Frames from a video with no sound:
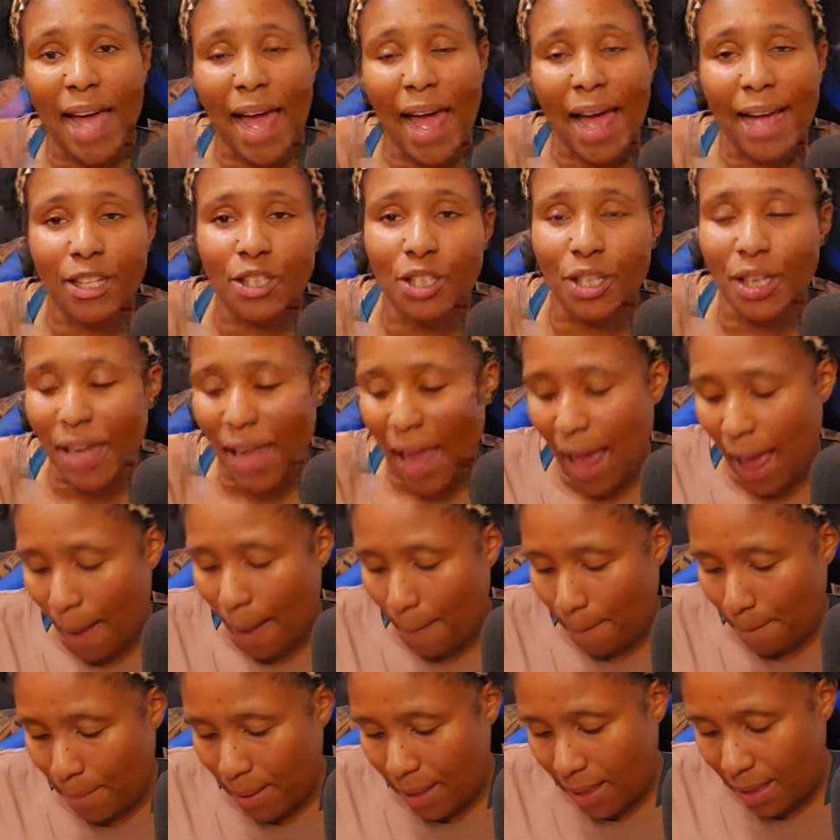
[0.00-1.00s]
actually
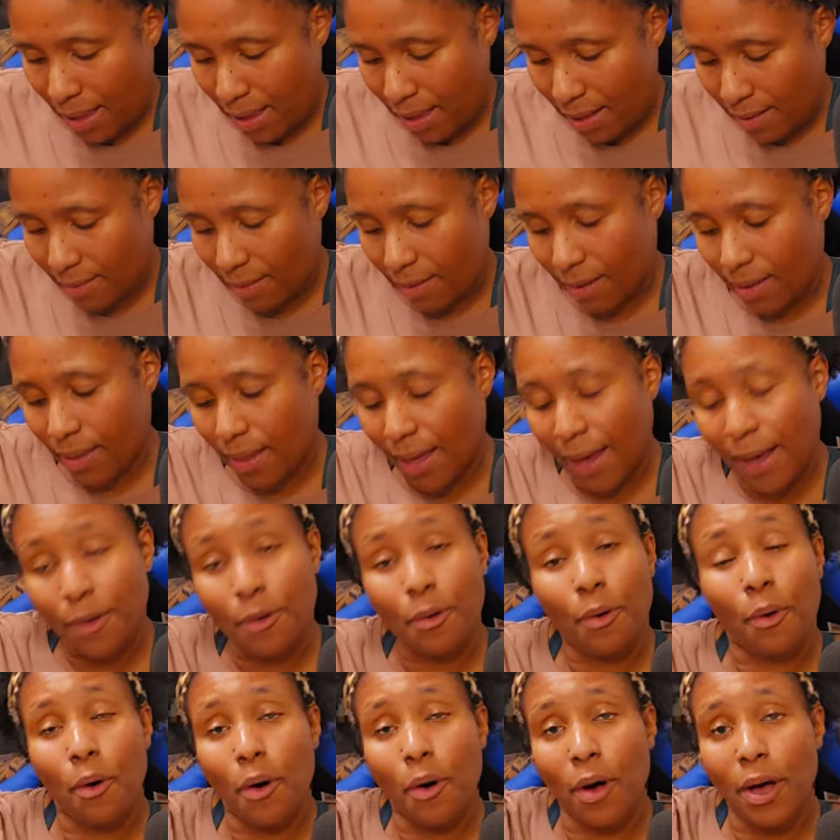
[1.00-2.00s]
happened
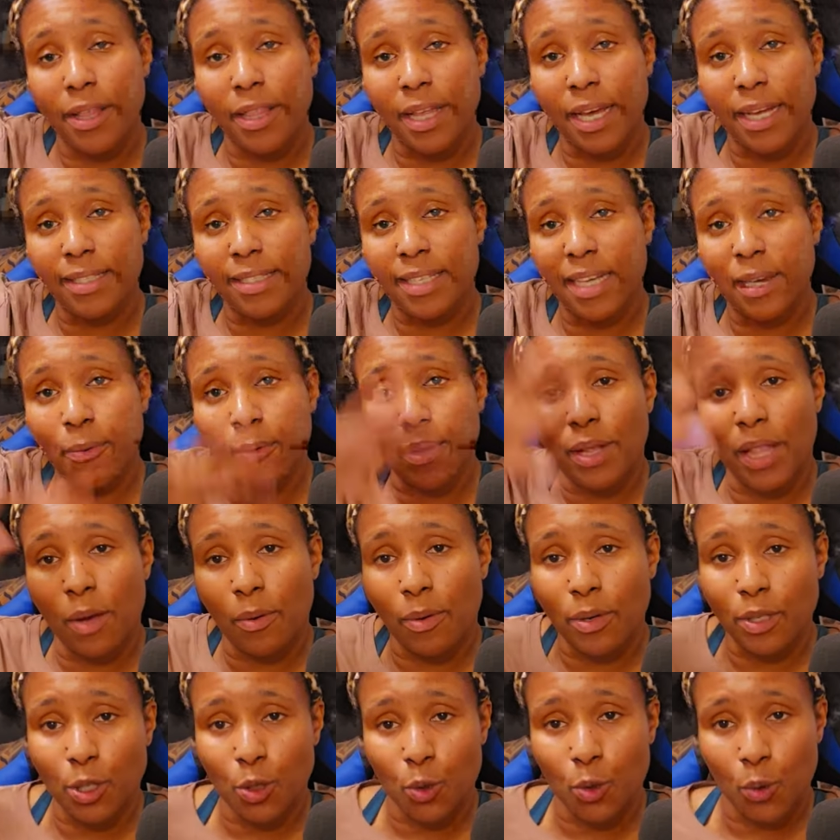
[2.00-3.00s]
later on that day where they
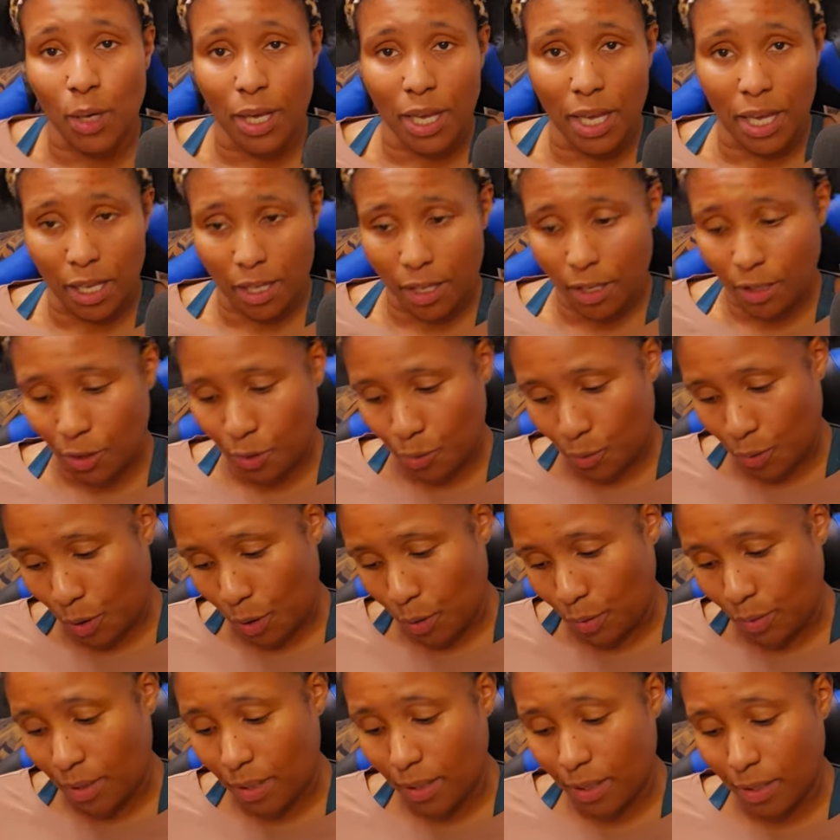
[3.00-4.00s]
went to an English
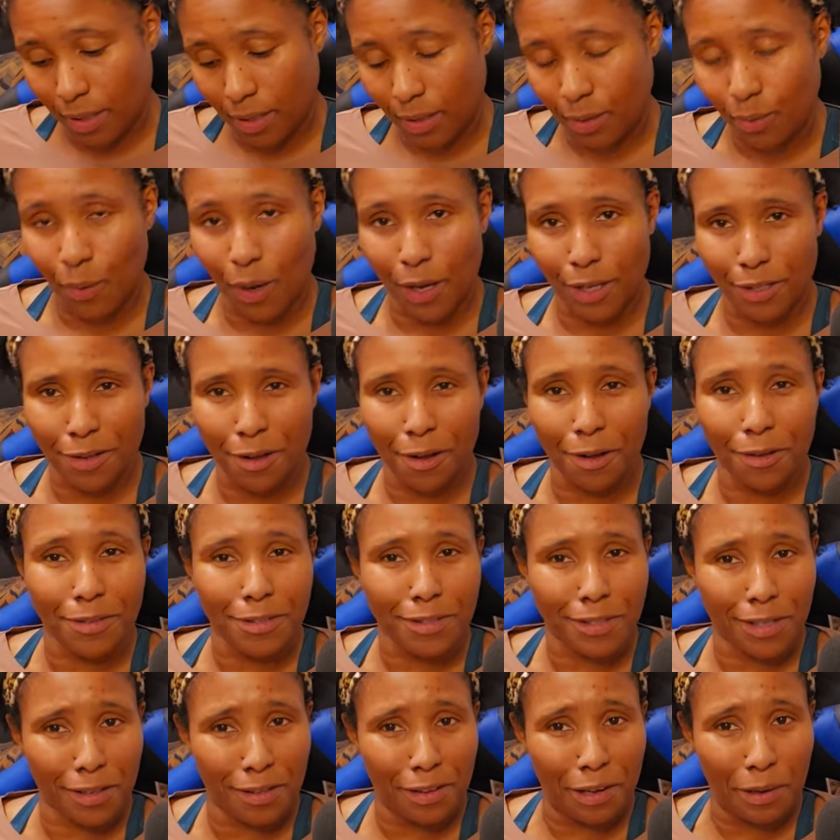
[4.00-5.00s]
roast. And this is why it's called
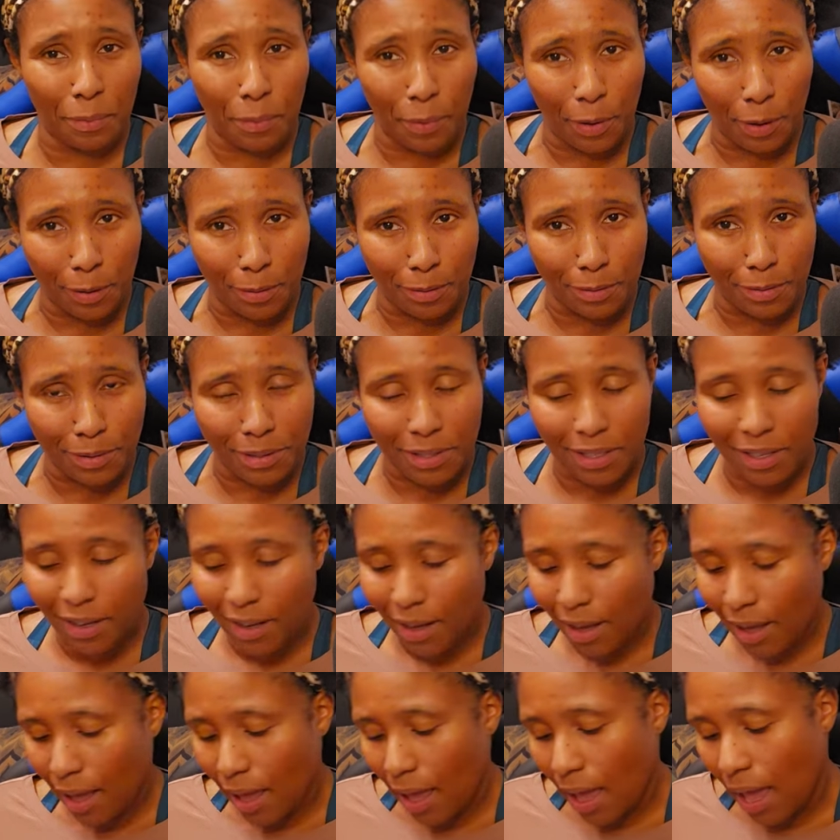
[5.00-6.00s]
Sunday roast.
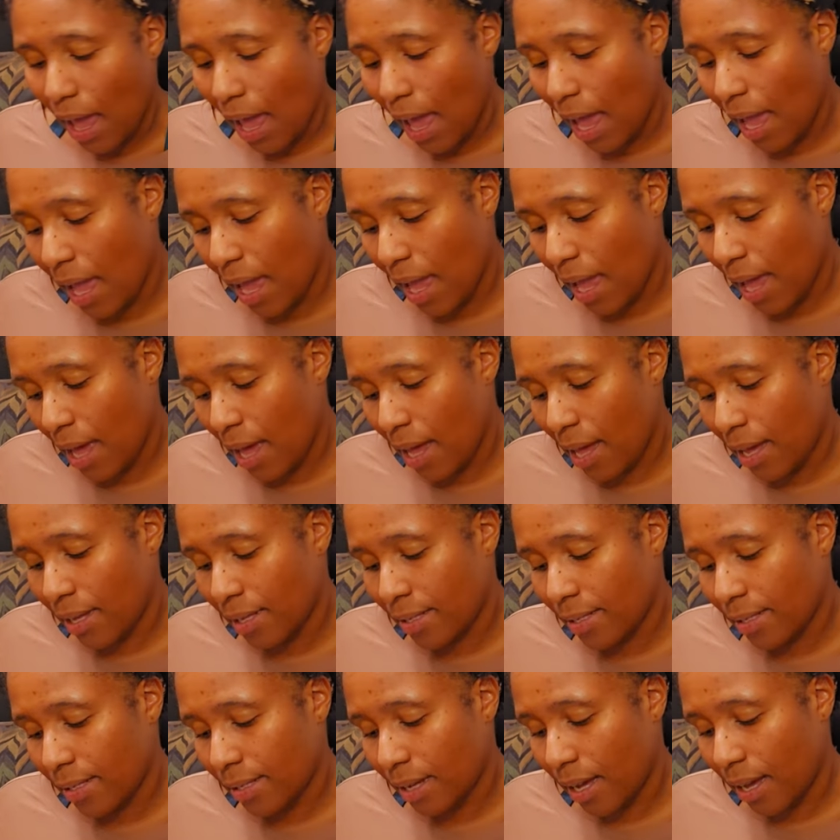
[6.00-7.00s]

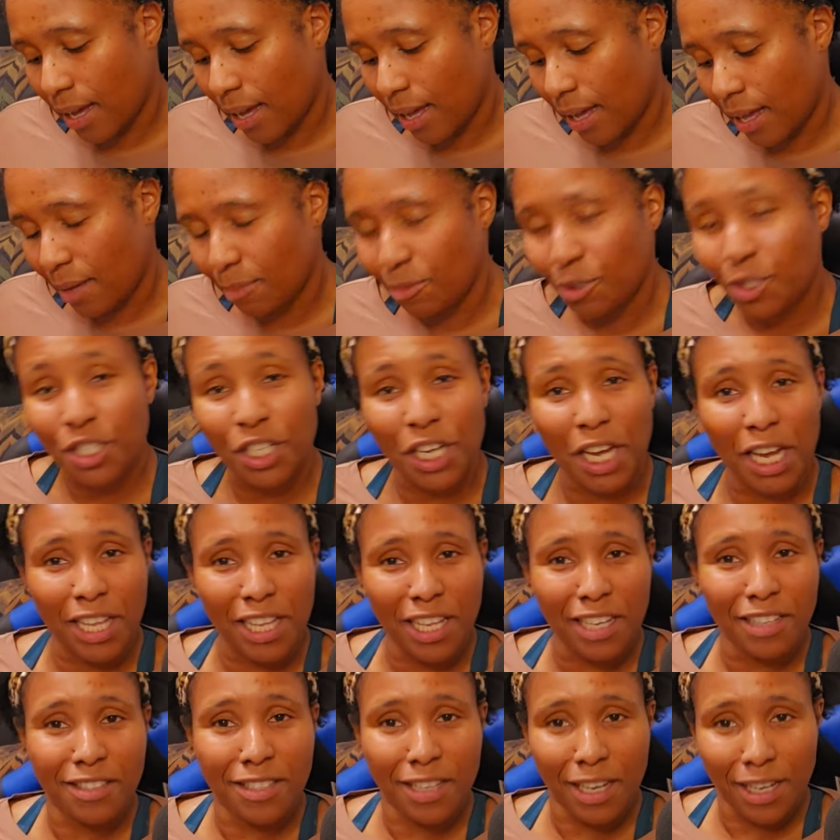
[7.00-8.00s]
And um,
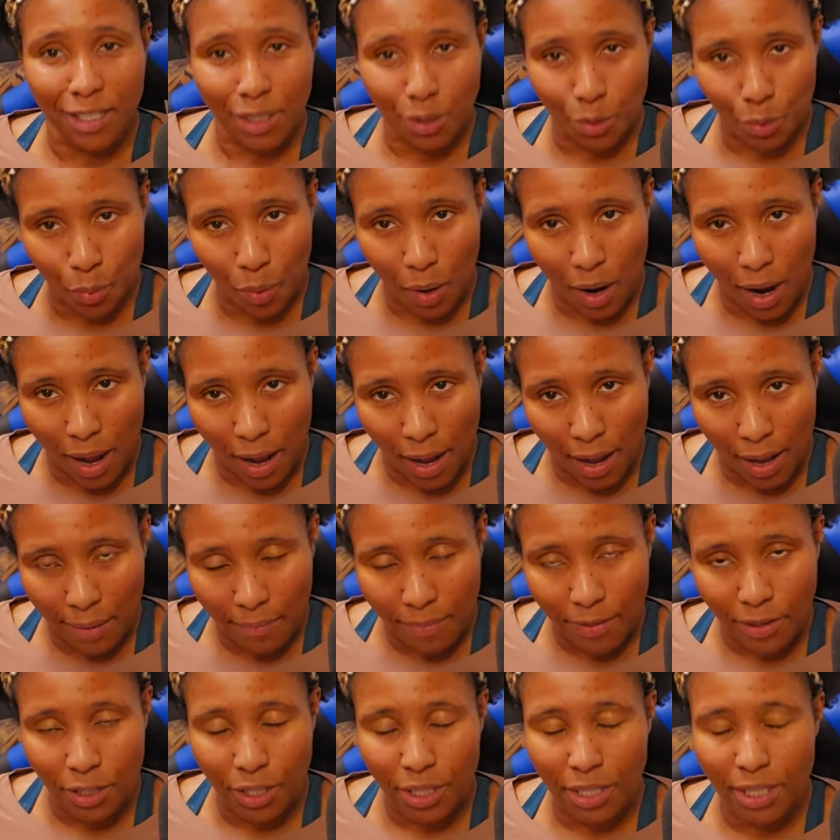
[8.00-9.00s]
Shannon does arrive
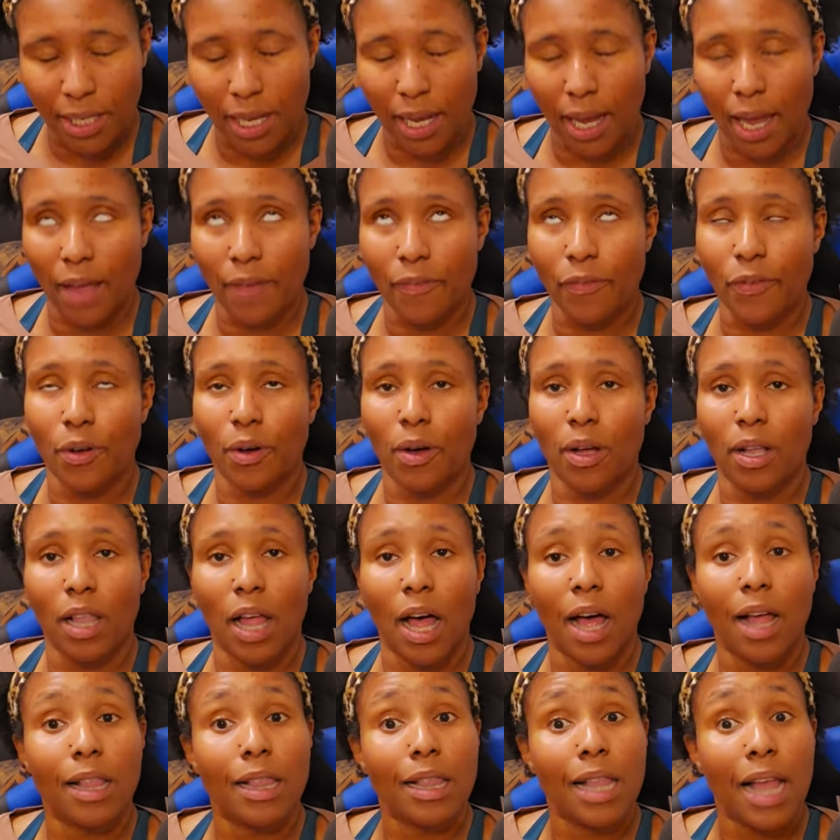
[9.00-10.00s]
and she's like, I feel a
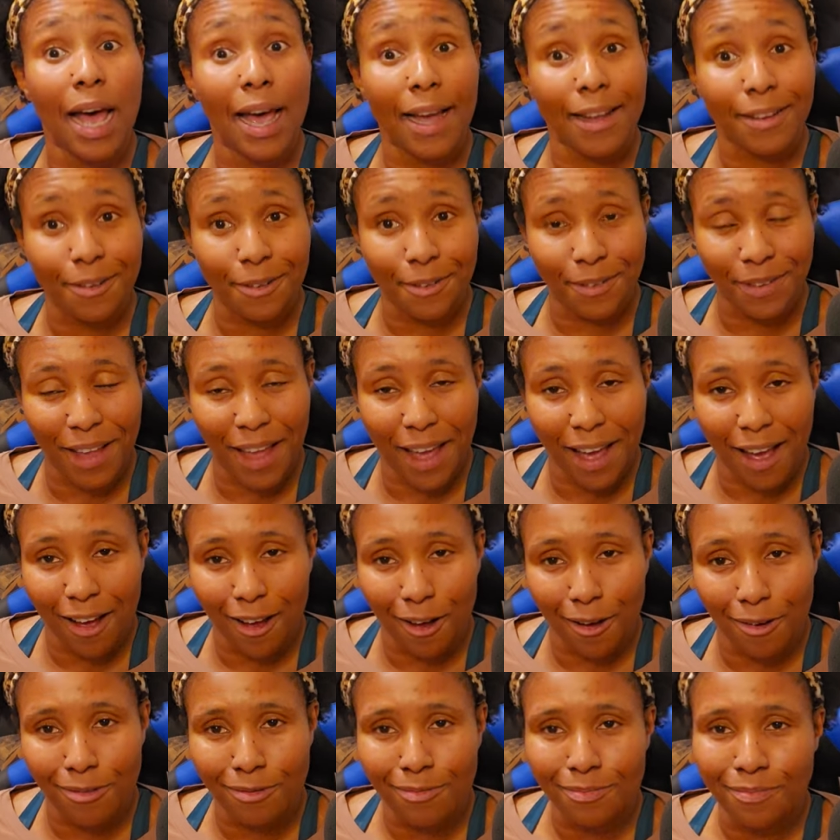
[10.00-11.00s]
lot lighter
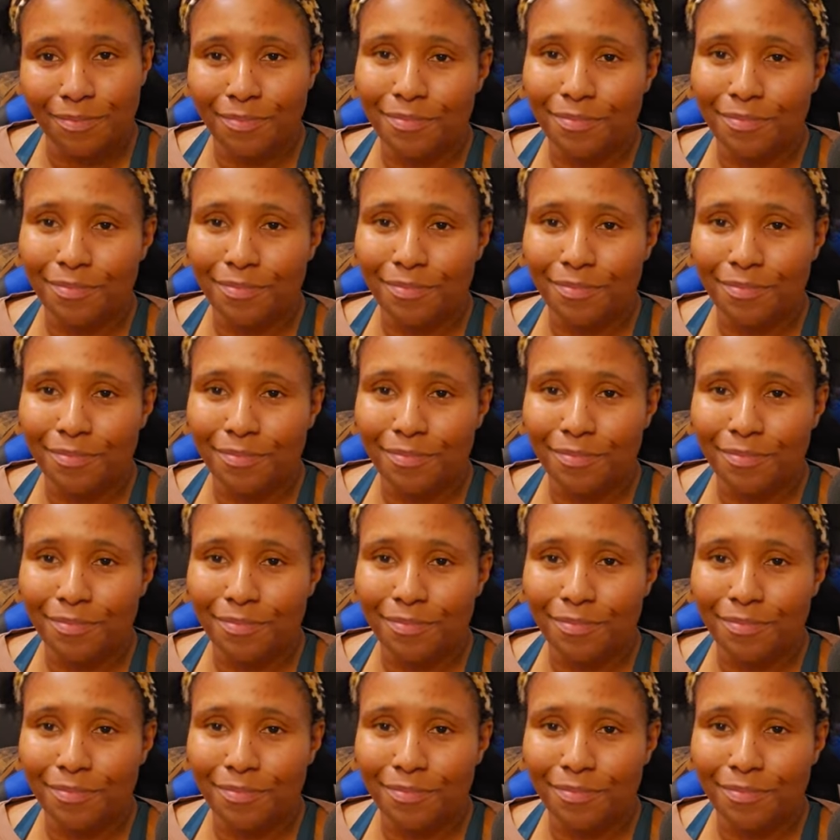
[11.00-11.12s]
now